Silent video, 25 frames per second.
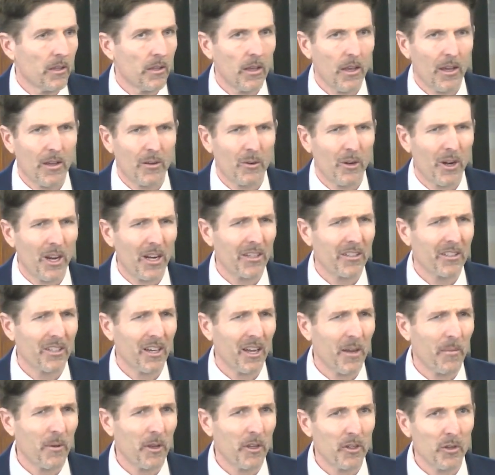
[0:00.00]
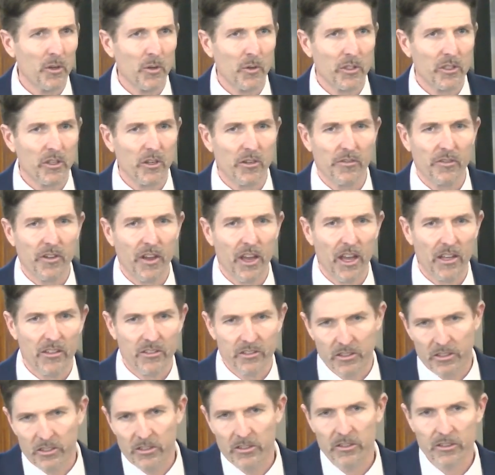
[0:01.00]
yeah, we're out of time. I knew it would go
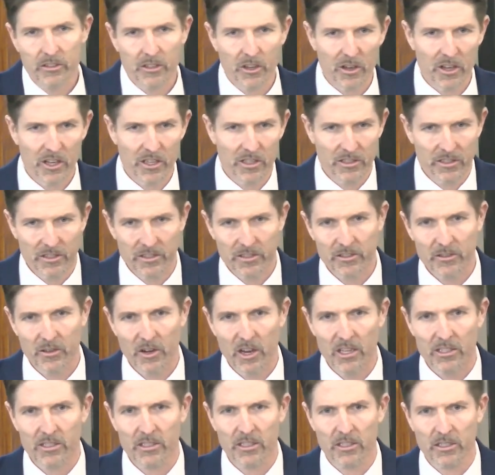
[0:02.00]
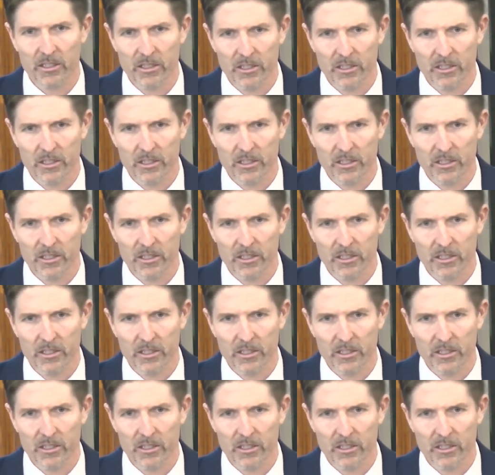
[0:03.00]
fast. Go ahead, Greg.